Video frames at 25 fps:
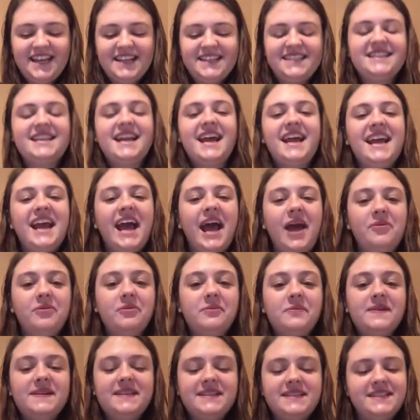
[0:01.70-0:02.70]
Today I will
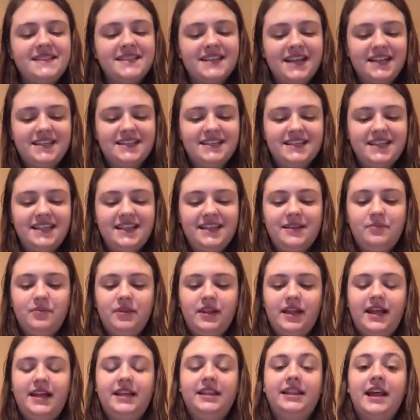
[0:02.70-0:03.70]
be discussing the
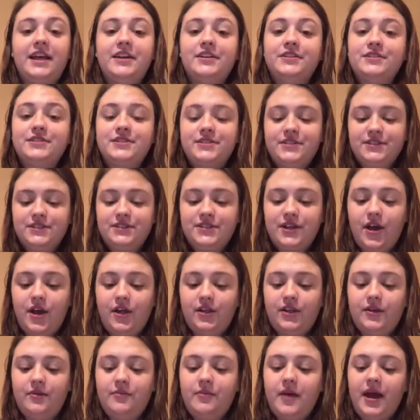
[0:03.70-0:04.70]
play Letters to
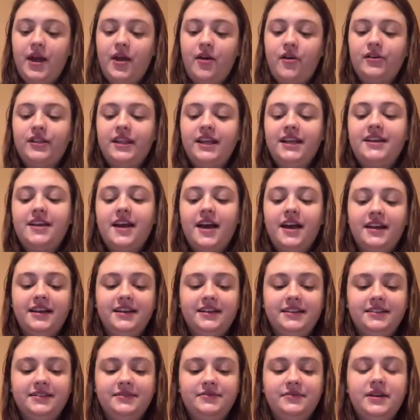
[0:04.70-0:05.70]
Sala by Arlene
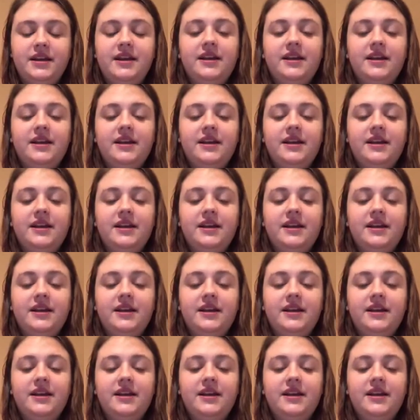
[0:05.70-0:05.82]
Hutton.